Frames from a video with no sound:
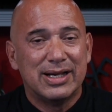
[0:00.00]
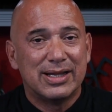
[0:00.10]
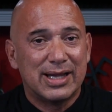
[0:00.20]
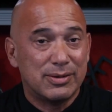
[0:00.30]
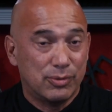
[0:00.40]

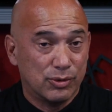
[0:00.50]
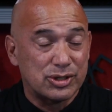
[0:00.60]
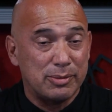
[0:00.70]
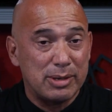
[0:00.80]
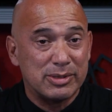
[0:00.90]
that is
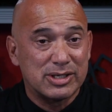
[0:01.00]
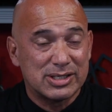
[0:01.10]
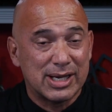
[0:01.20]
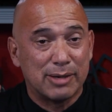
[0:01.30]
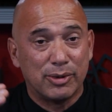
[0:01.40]
going to make me
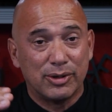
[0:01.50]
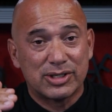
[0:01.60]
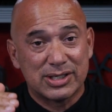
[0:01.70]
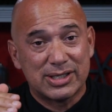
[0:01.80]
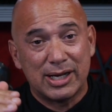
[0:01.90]

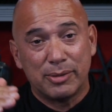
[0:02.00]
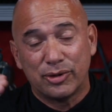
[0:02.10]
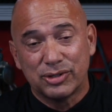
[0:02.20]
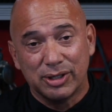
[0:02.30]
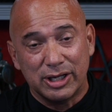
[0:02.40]
sustainable
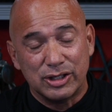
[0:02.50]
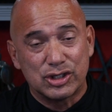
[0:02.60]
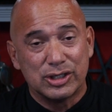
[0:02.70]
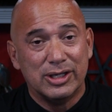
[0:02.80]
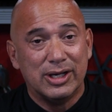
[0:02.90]
to lunch.